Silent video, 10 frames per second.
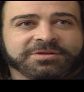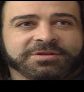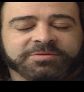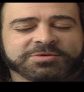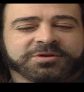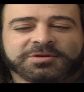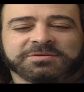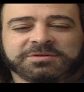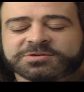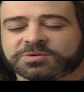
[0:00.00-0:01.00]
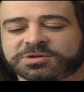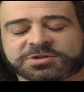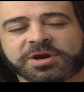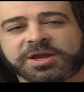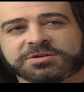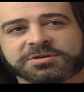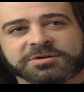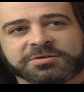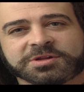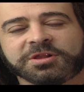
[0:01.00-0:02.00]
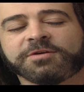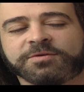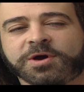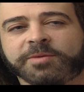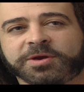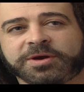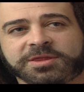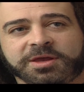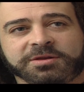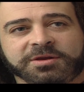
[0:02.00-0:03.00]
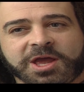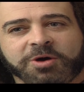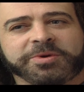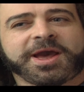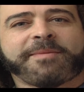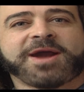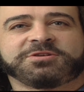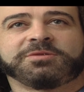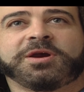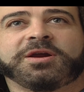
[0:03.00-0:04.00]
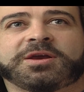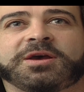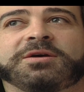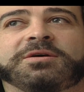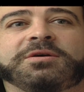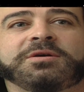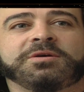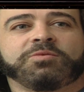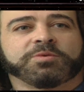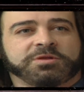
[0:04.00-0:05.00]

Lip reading: It was really strange. It's a little overwhelming right then. And when we got back to America, we were the